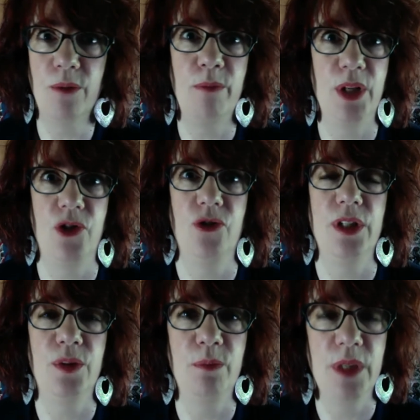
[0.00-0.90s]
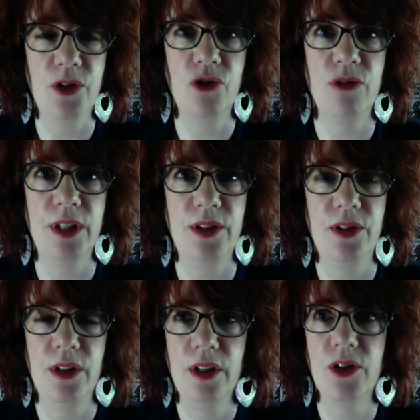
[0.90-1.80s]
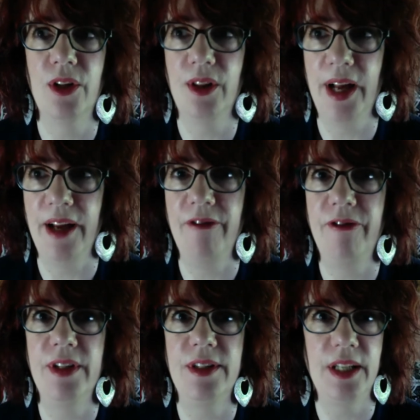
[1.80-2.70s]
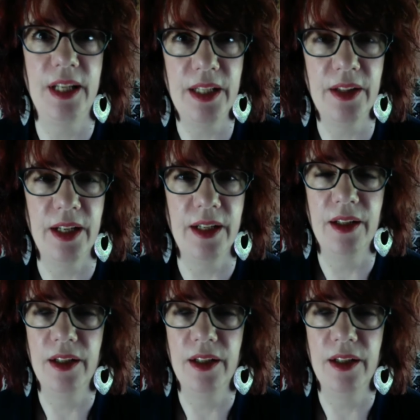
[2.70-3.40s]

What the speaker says: mysteries to life and to healing.